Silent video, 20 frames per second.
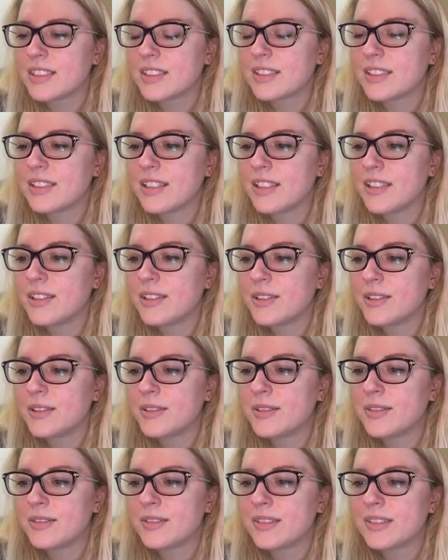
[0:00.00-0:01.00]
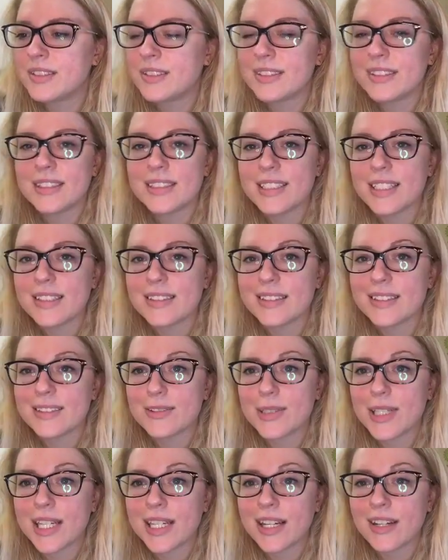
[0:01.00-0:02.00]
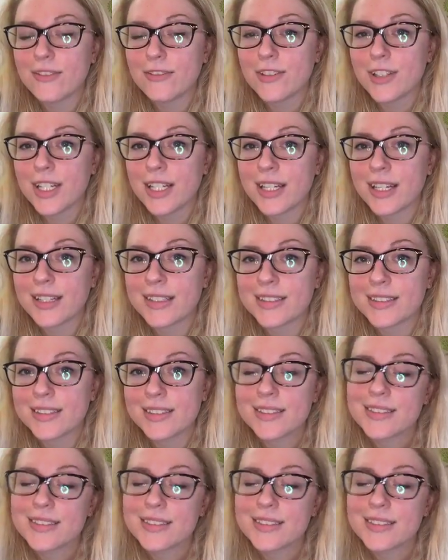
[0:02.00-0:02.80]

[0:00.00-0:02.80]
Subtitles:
So that's it. That's what I got for you guys.